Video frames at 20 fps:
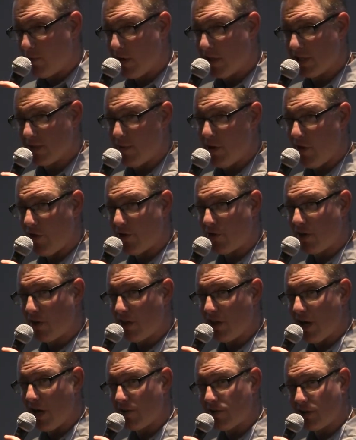press about
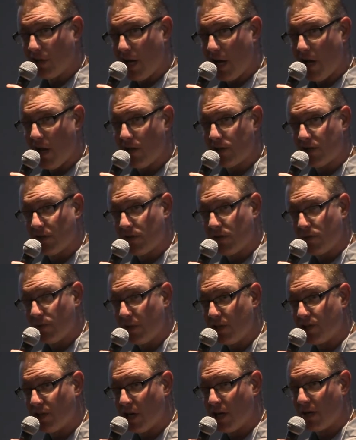30,000 gallons of
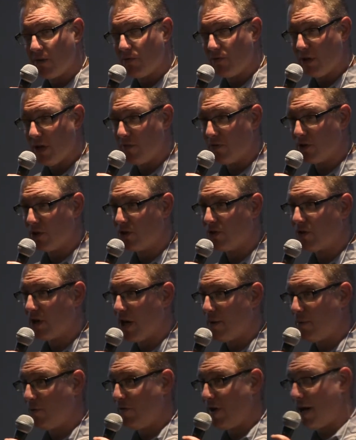sweet cider if we have a good
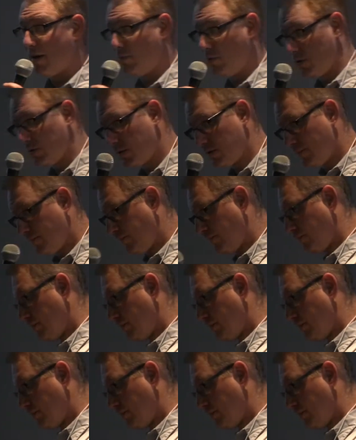crop of apples.